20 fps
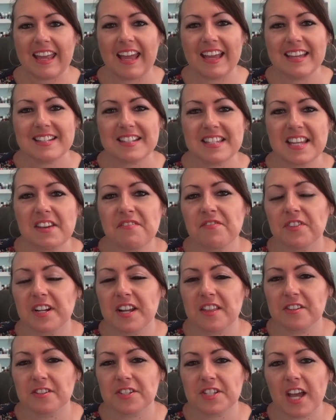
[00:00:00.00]
guys, time for
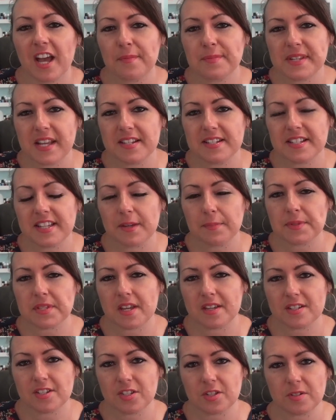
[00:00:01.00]
another top 10 tips
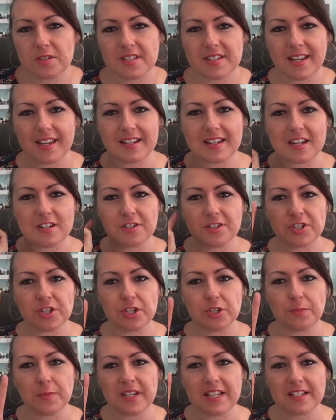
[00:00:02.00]
on Tuesday in under
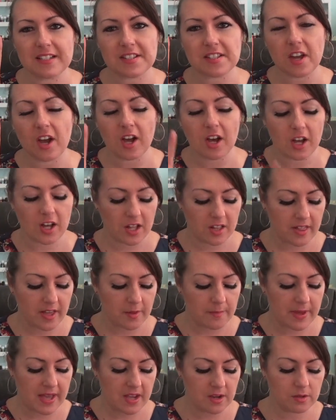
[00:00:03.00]
two minutes, all
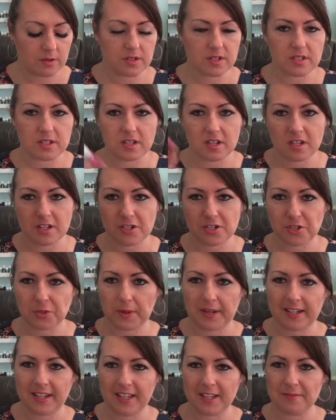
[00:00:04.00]
about
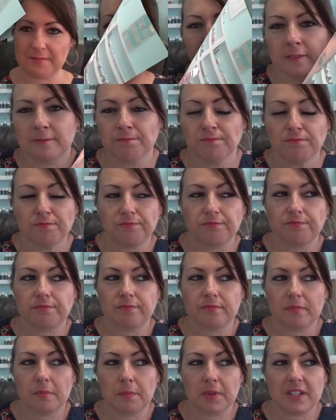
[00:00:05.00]
geranium.
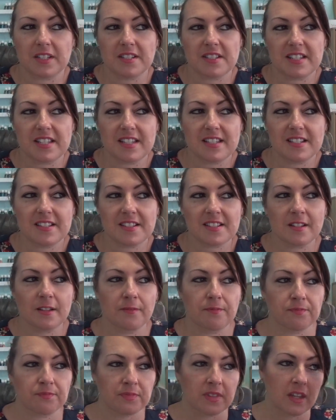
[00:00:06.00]
I'm gonna
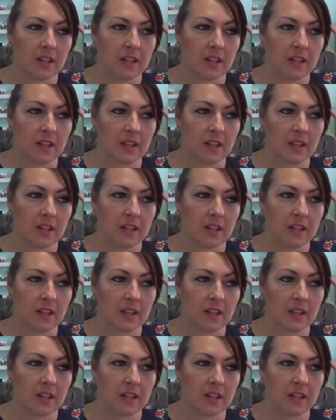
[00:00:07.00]
sneeze.